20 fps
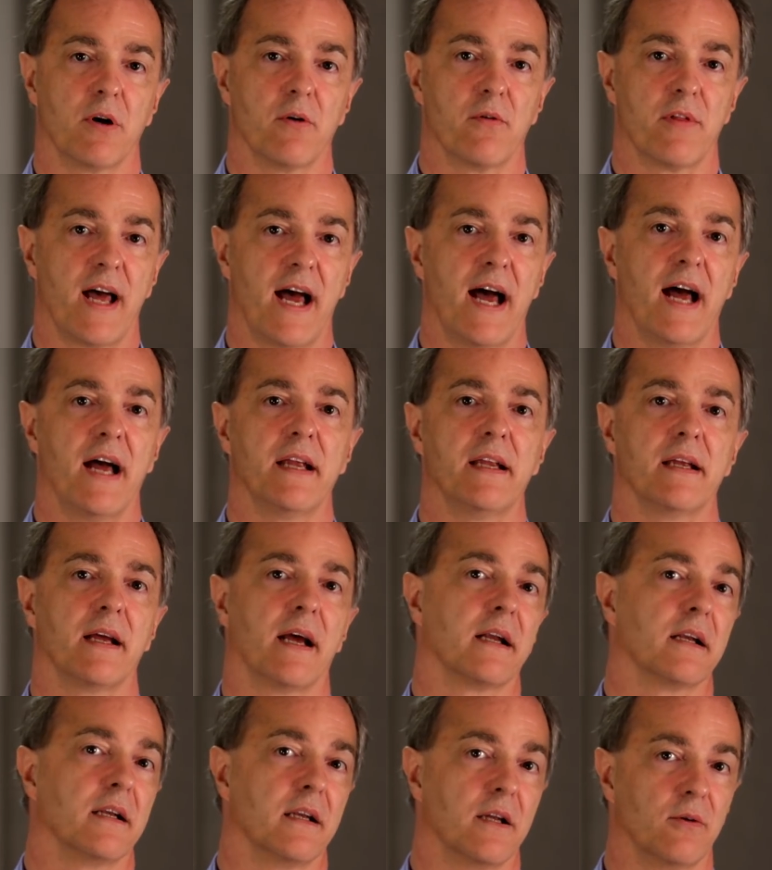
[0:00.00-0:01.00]
both high
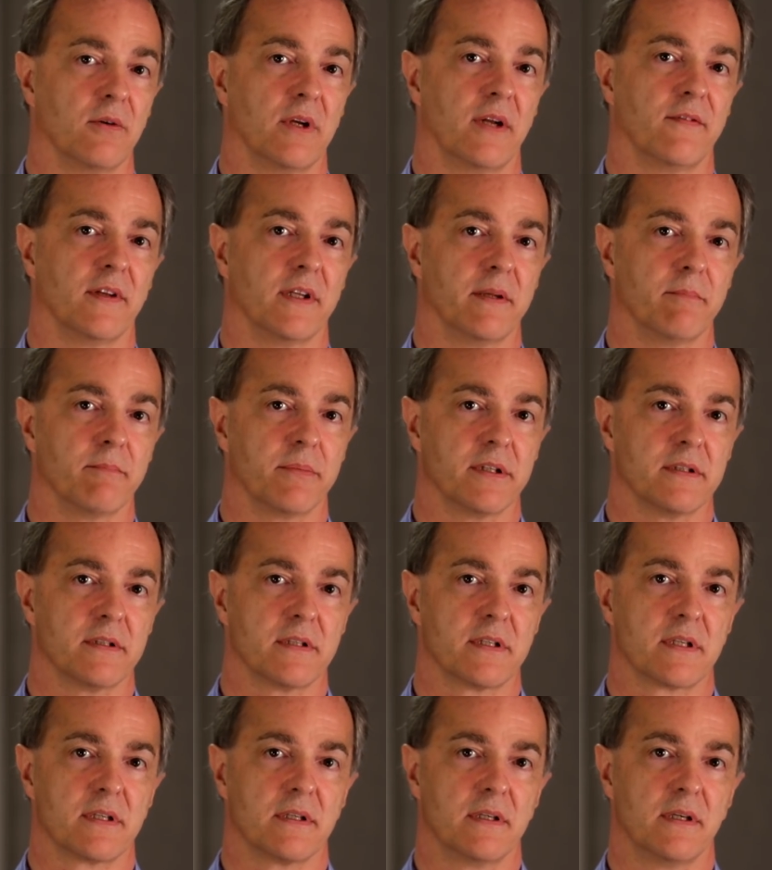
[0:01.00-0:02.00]
and low level
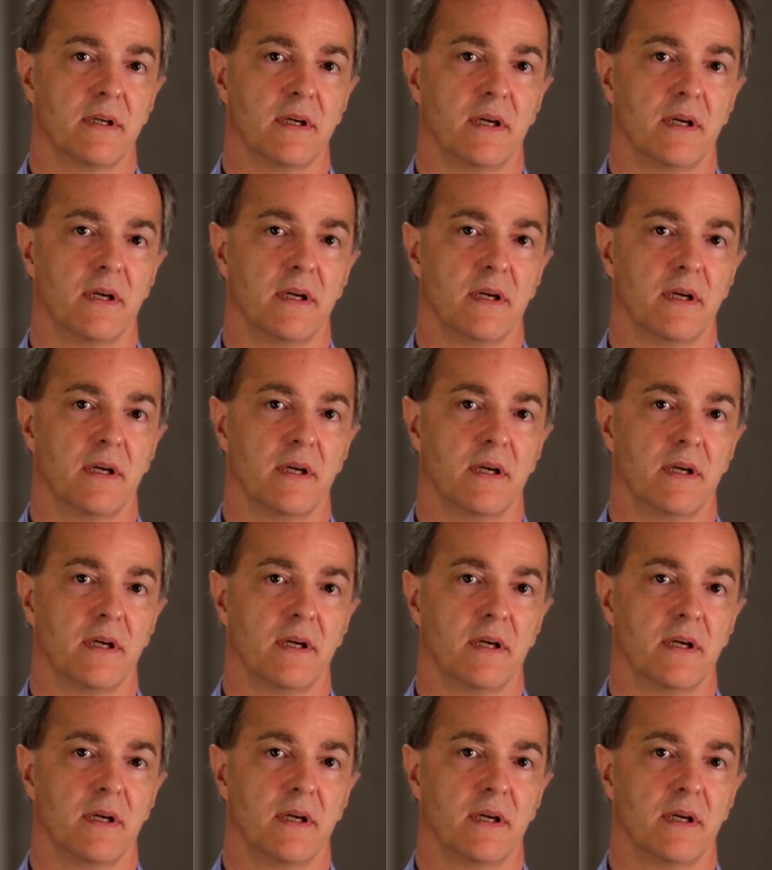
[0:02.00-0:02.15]
inputs,